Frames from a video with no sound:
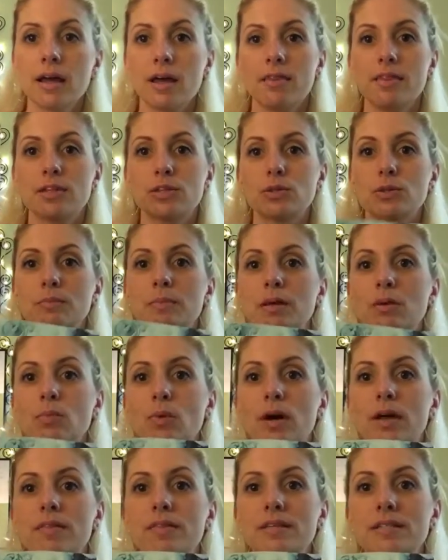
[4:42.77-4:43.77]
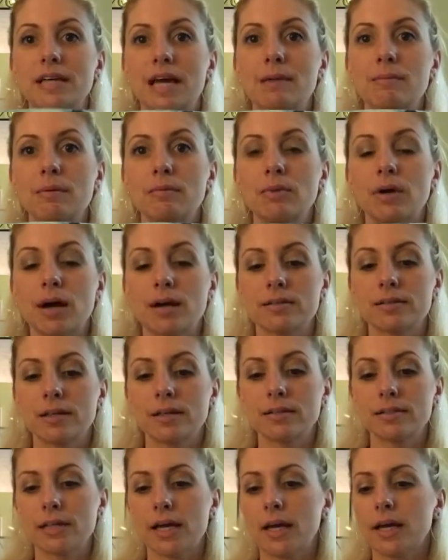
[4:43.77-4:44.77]
and this would be one, The Diamond
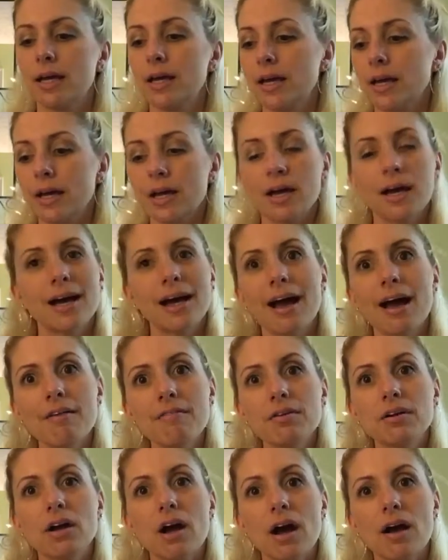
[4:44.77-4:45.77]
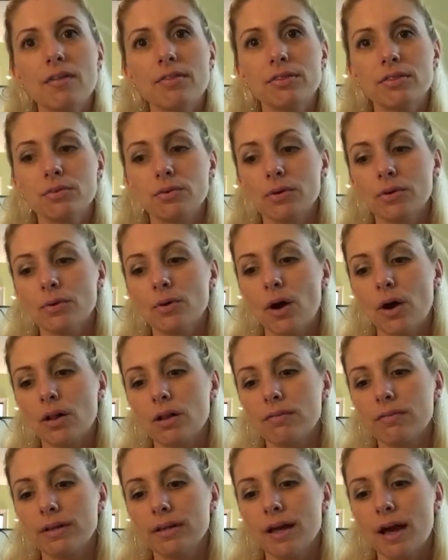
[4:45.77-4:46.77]
Process, that I haven't gotten through
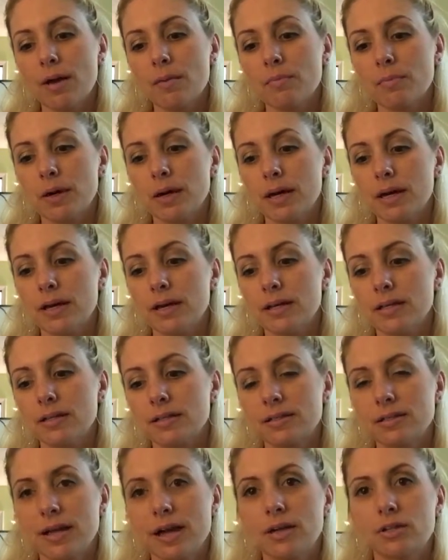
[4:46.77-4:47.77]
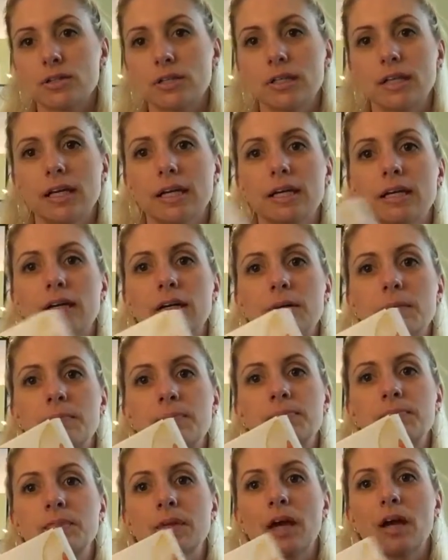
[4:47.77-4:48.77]
all of it yet, but it's actually like a
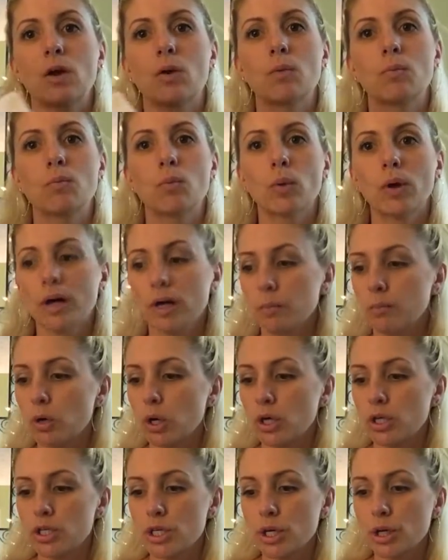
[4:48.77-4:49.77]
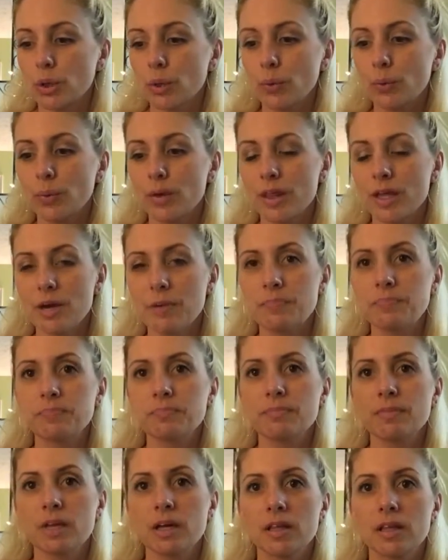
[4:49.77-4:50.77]
kind of workbook too with it
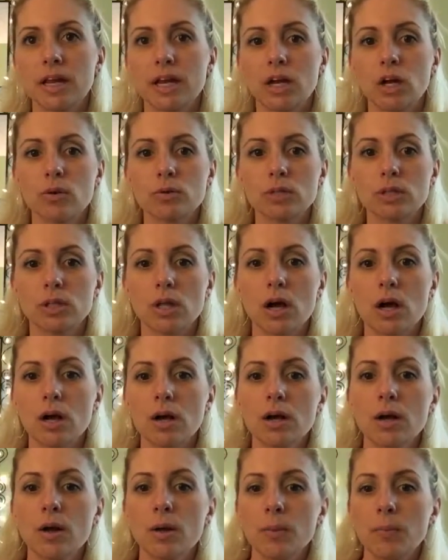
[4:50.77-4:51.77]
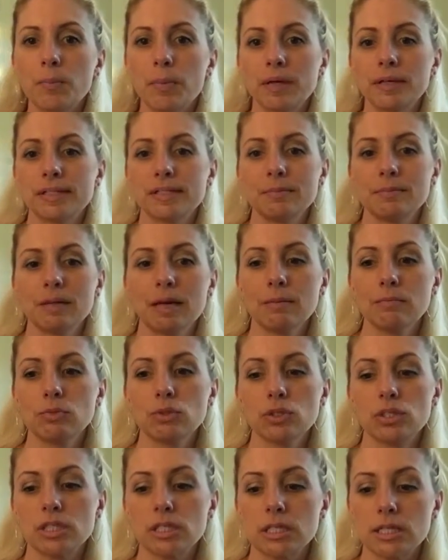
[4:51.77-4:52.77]
that it goes along. But sometimes
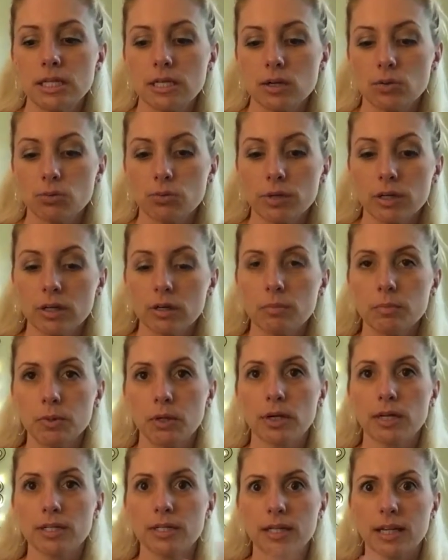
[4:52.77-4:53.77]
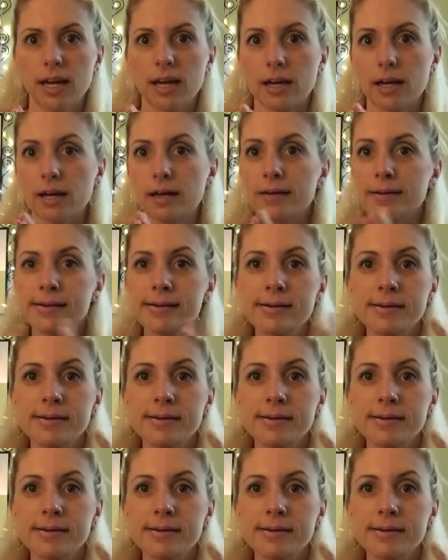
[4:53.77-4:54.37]
you just need a real book to kind of